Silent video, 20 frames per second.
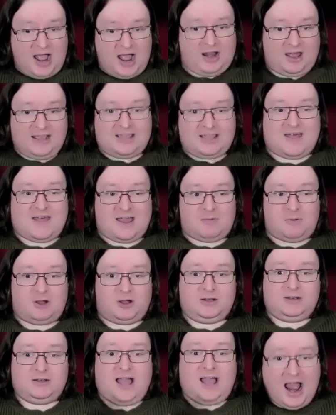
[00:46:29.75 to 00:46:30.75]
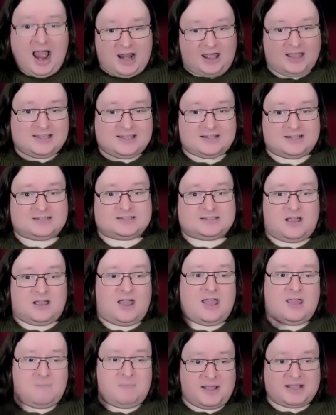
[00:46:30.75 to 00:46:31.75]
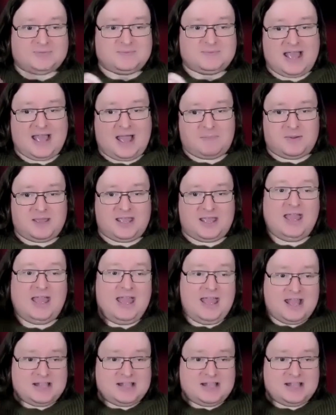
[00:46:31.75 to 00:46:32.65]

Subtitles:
I like that one. I like that skirt. It makes me happy.